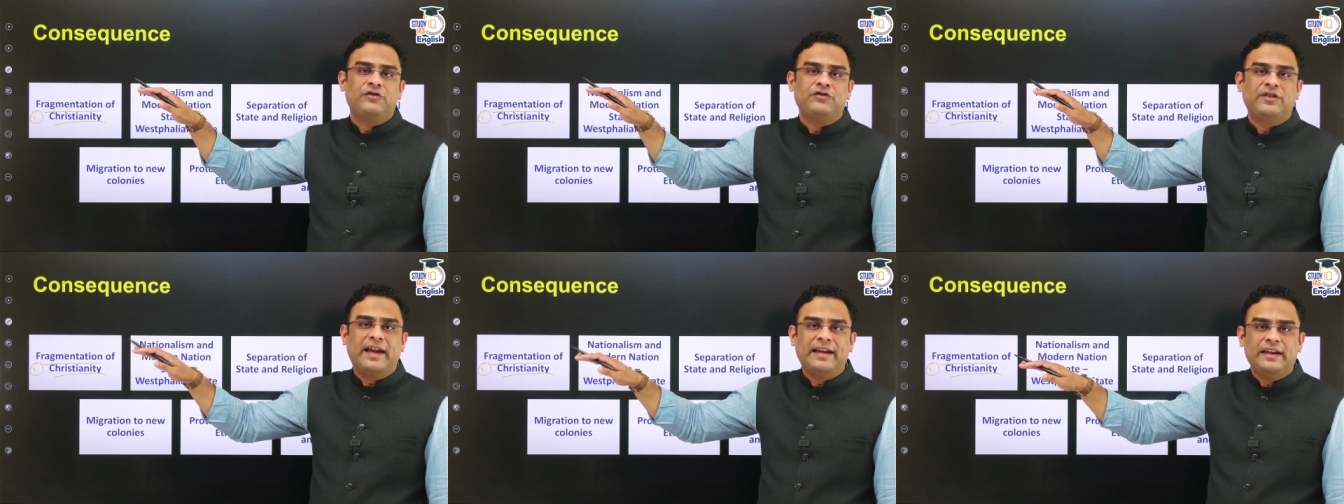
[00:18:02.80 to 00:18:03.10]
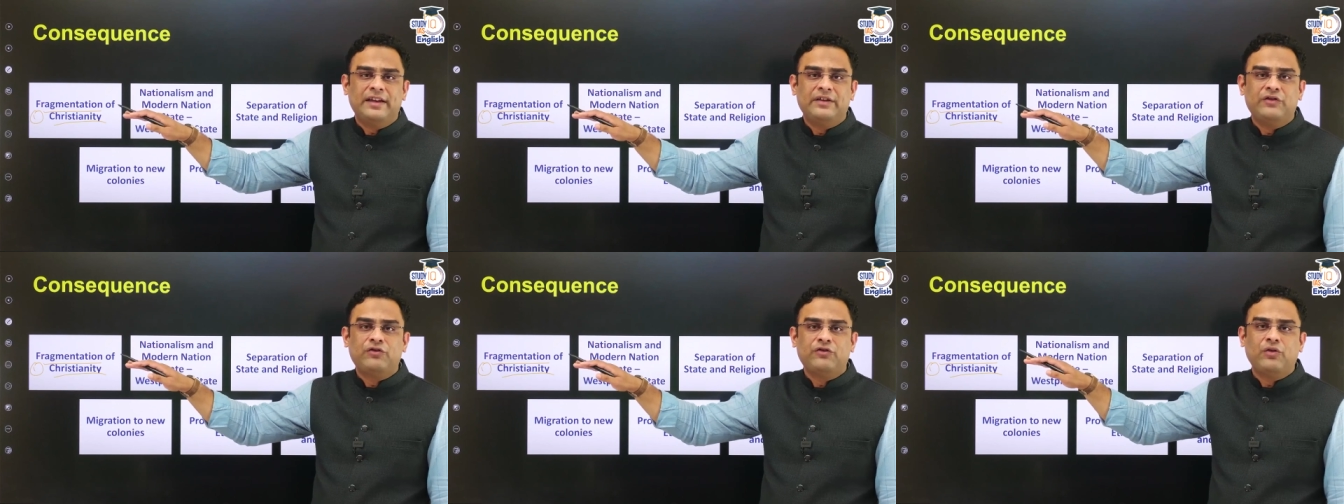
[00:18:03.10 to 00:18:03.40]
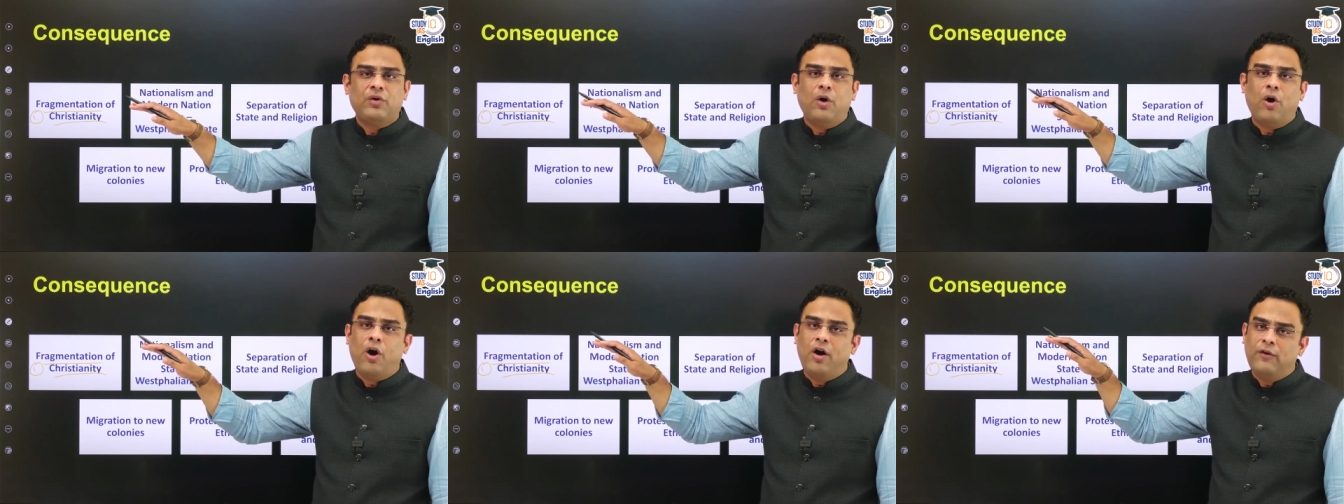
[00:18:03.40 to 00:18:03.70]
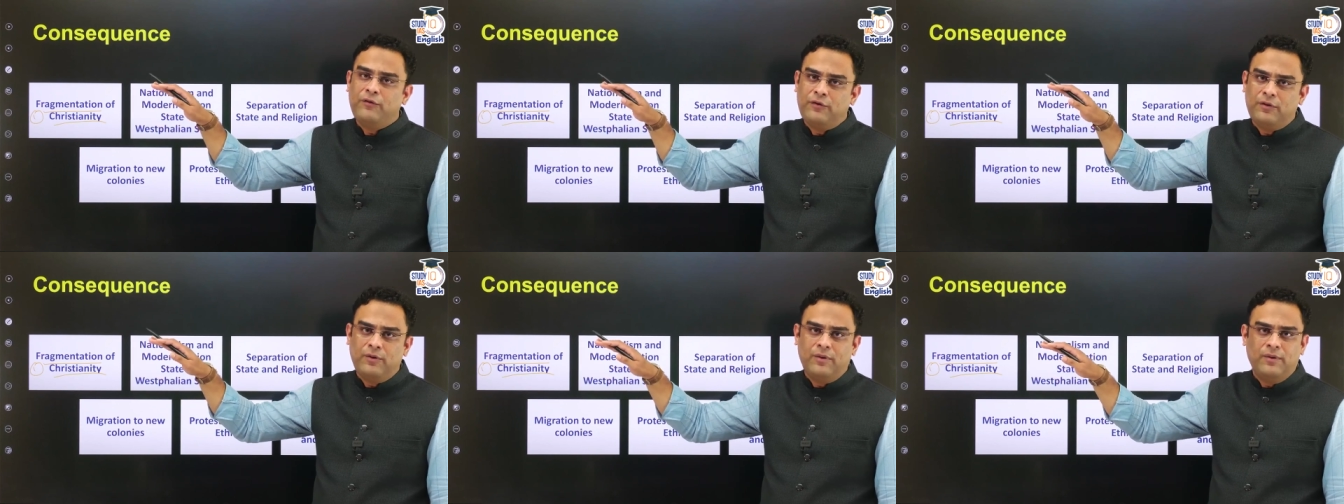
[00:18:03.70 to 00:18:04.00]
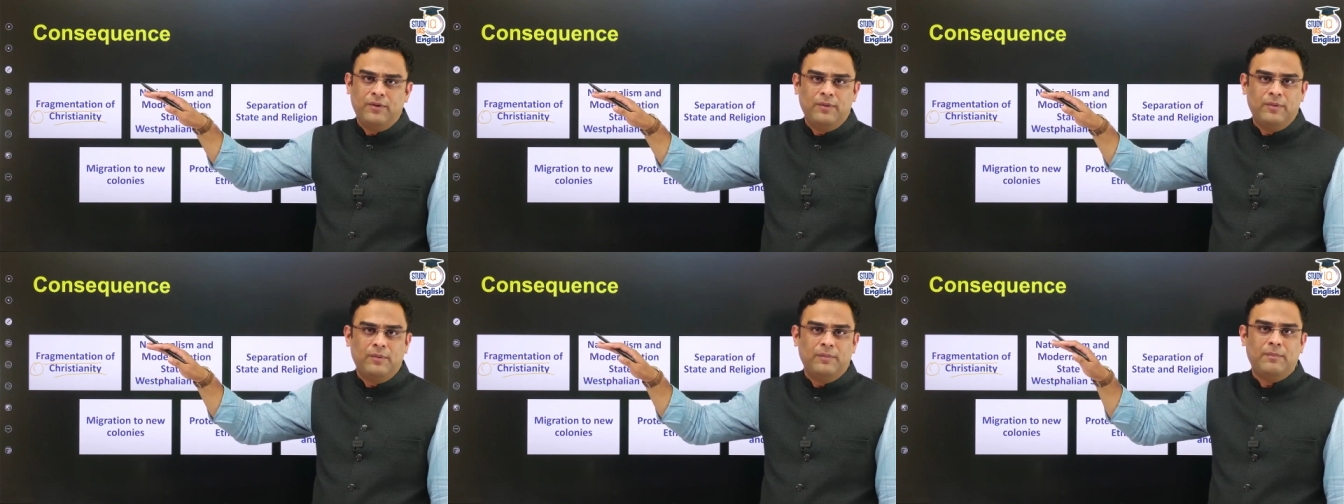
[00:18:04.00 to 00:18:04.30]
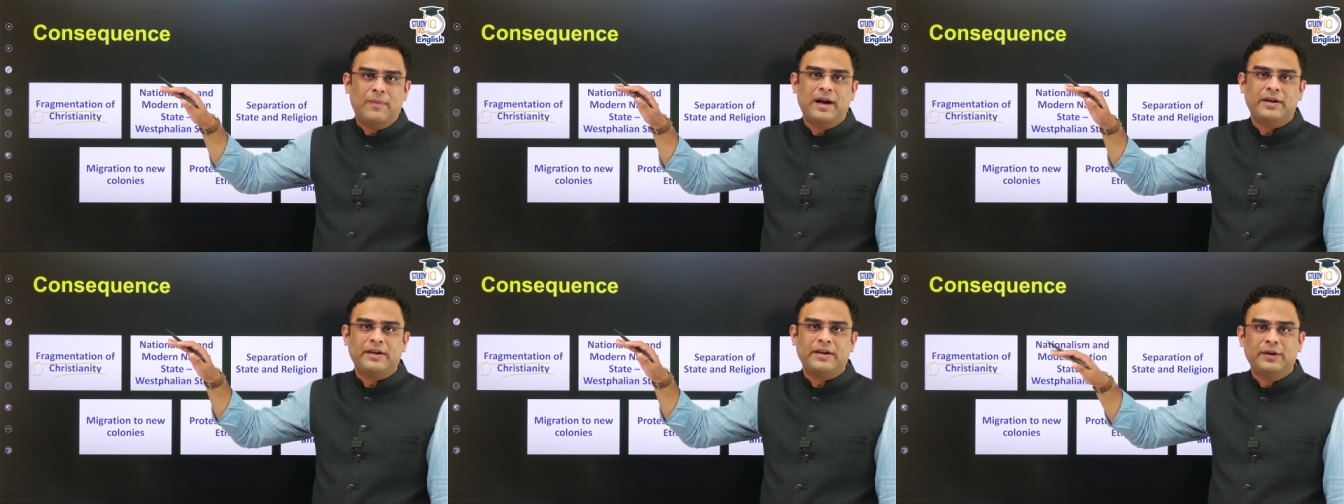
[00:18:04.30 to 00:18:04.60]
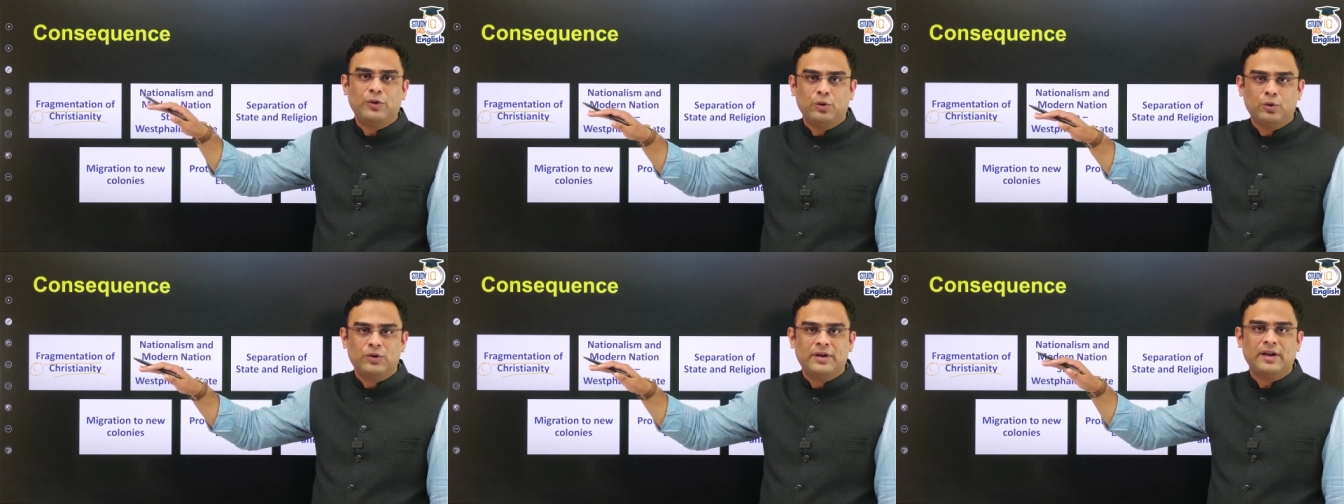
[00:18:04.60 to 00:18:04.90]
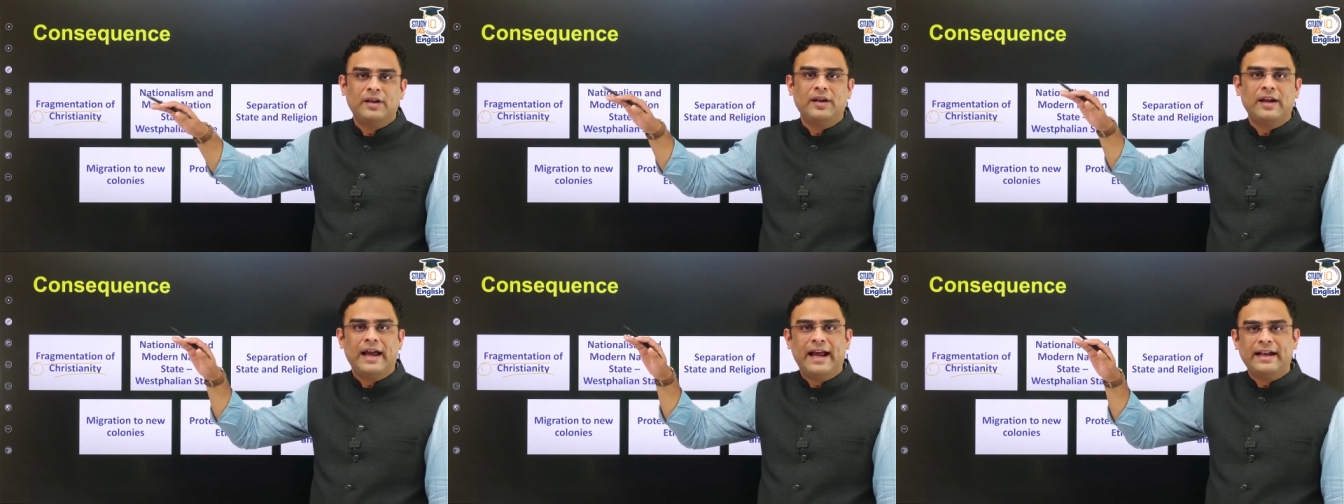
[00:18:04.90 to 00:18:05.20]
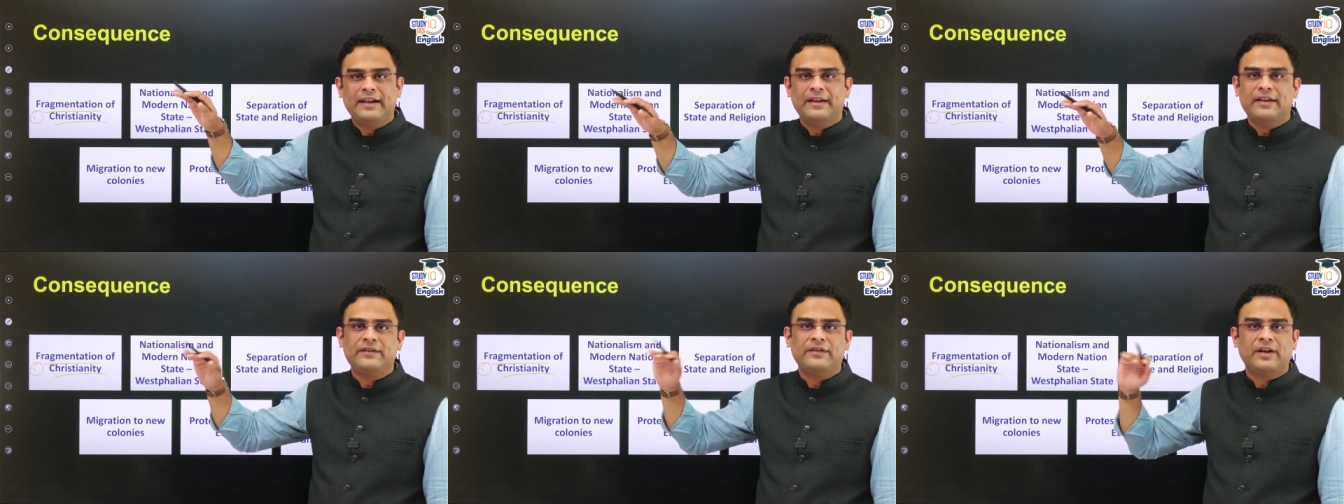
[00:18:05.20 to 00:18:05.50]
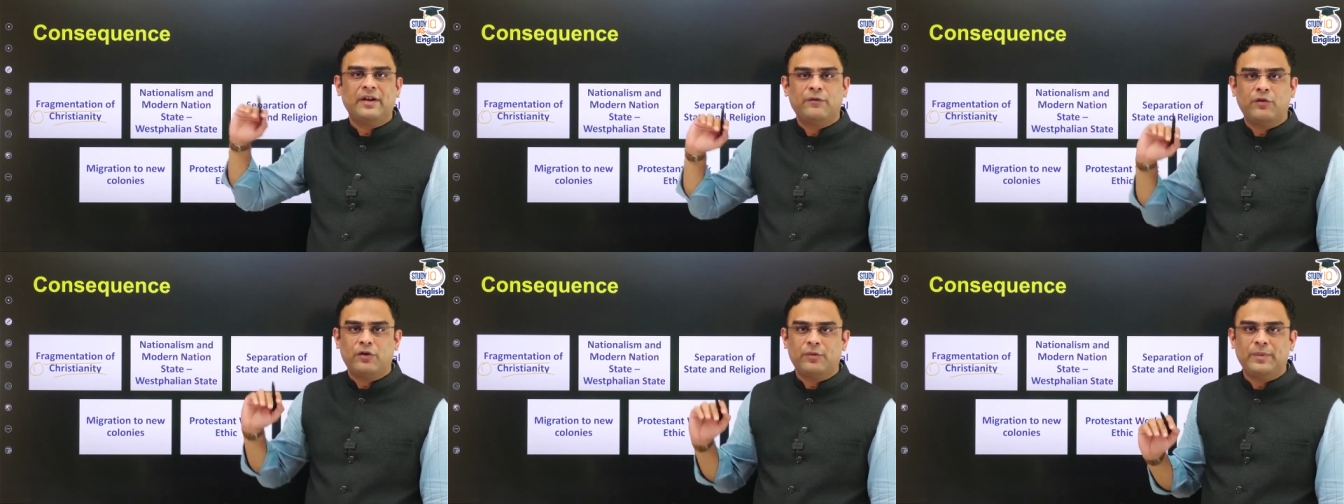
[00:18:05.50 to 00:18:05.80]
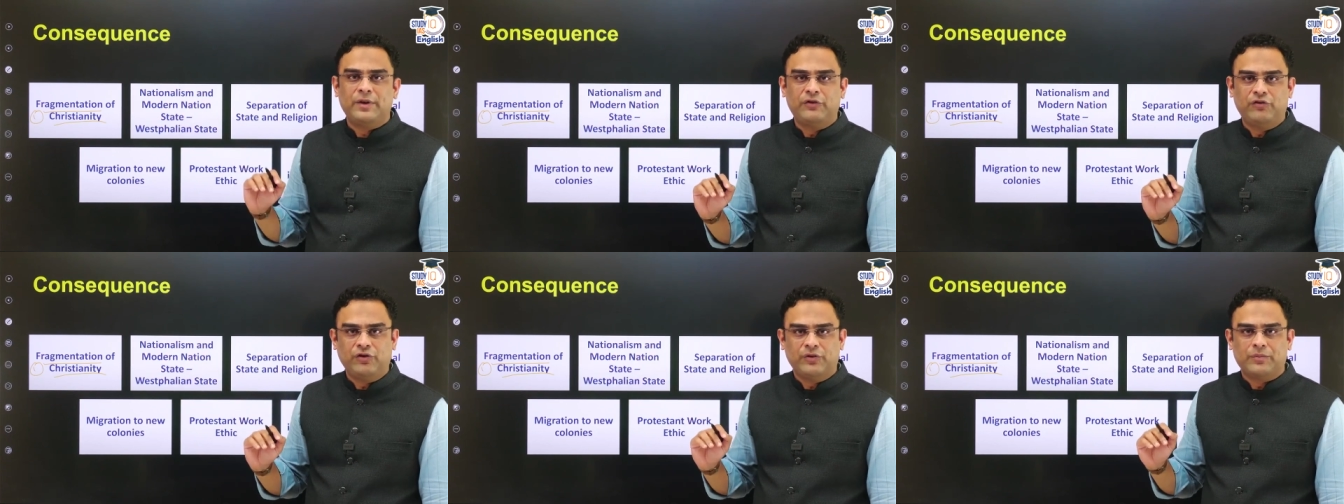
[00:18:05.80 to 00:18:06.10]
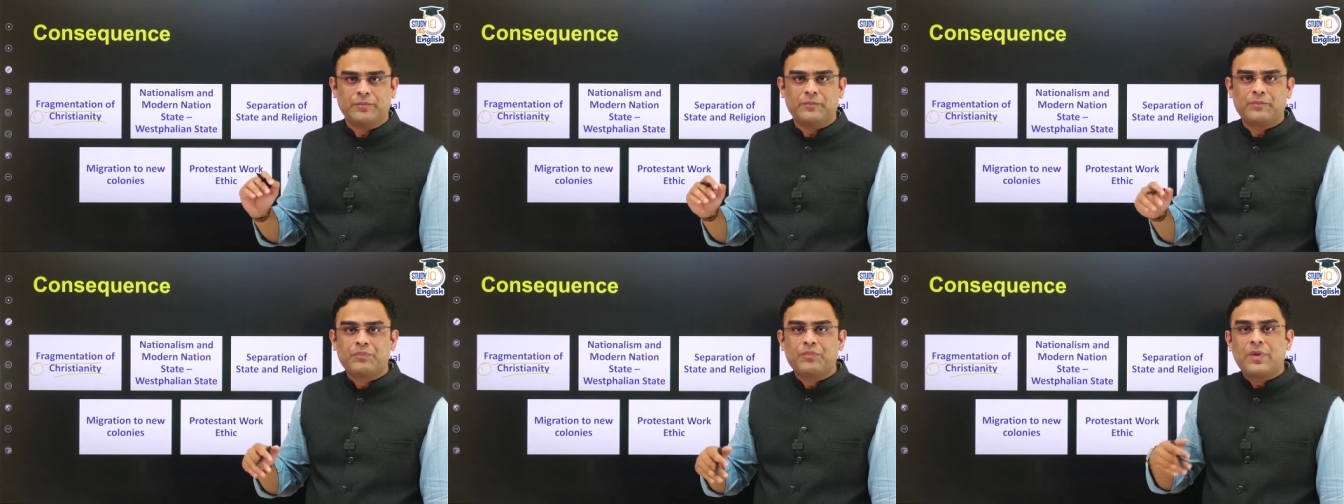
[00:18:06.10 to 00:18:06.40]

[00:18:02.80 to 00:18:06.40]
challenge of Martin Luther and his Reformation.